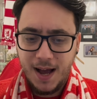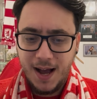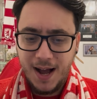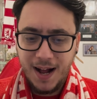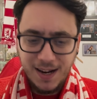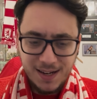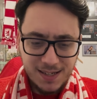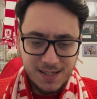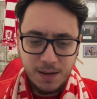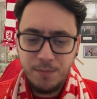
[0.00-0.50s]

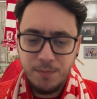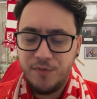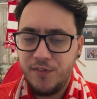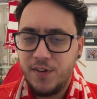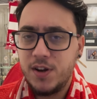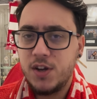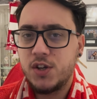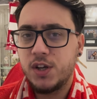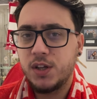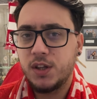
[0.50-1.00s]
and him
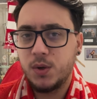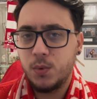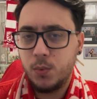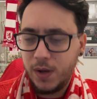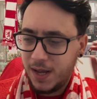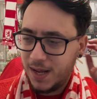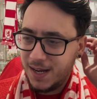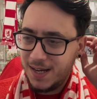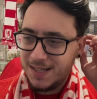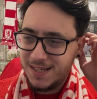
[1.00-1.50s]
finishing the
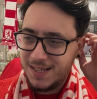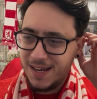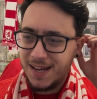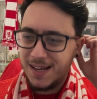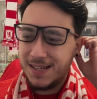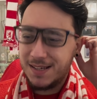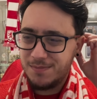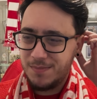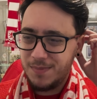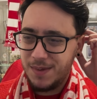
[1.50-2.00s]
way he
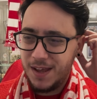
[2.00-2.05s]
did,